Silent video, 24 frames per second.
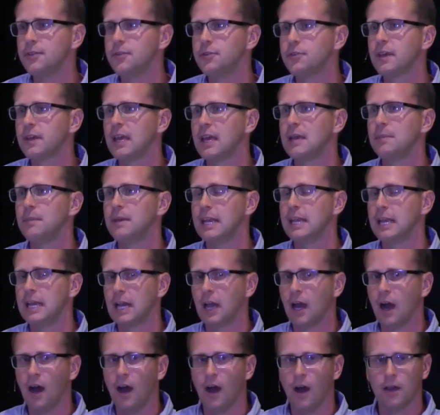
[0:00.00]
came in and
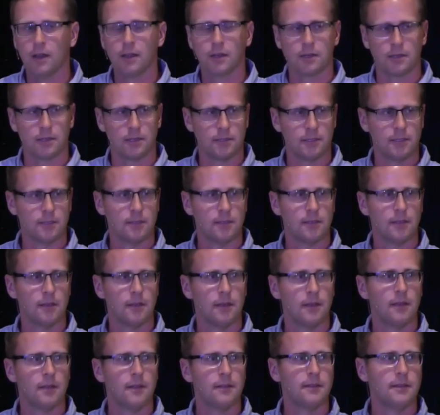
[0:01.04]
conquered
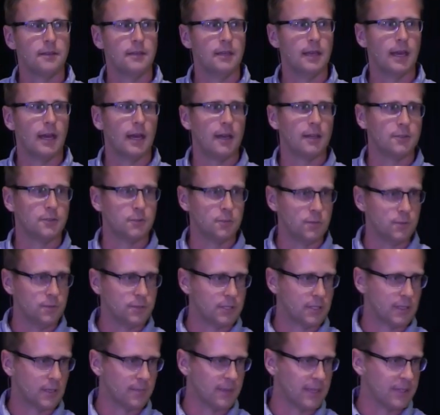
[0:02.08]

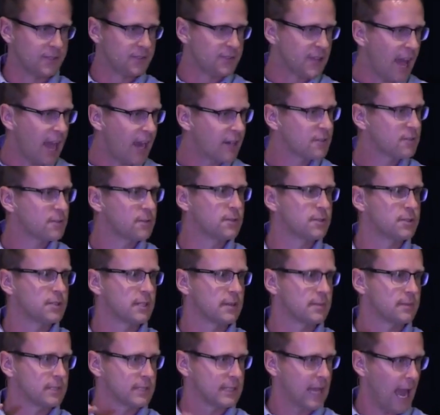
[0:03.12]
Jerusalem. They sacked
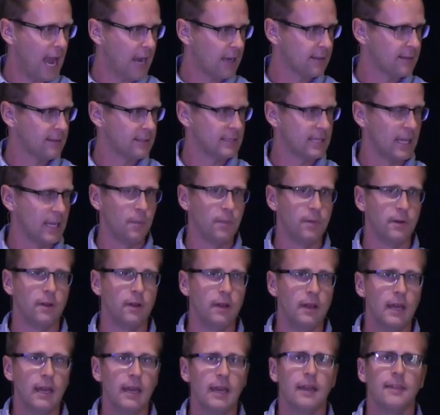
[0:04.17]
Jerusalem, sacked the temple.
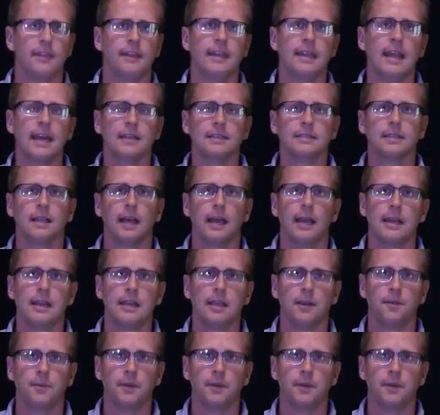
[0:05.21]
The next slide here we